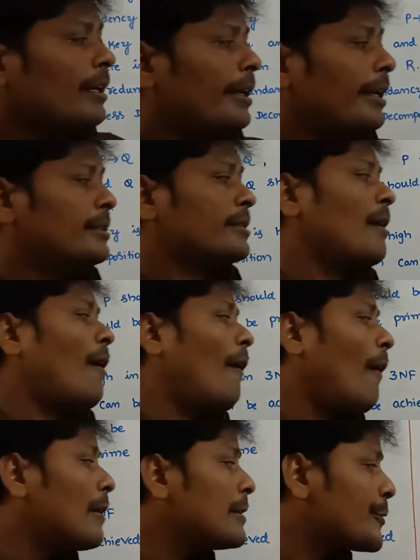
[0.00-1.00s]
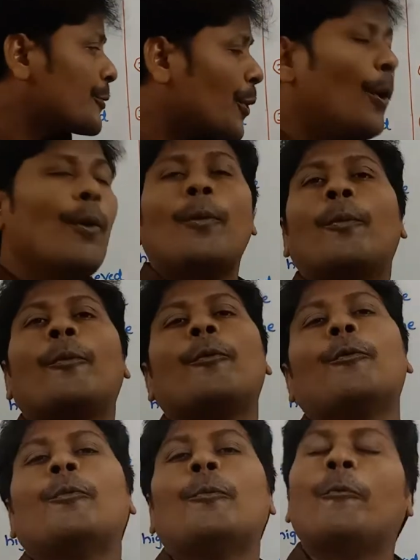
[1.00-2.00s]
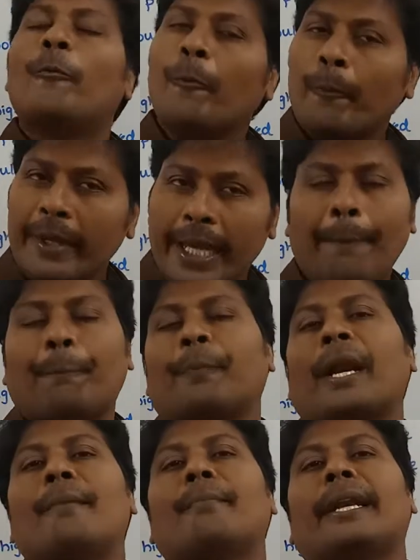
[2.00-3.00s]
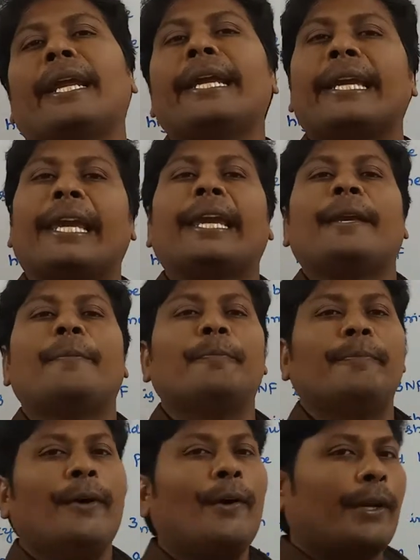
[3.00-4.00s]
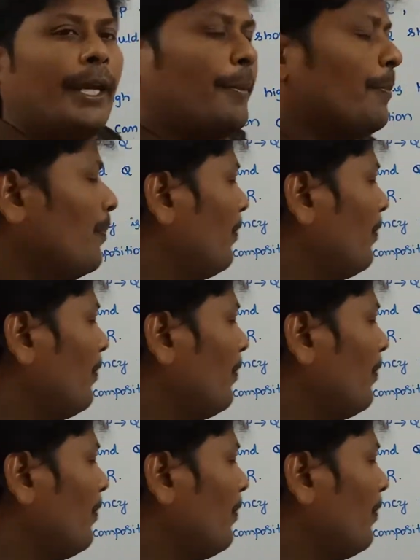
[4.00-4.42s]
is also a primary key. Okay,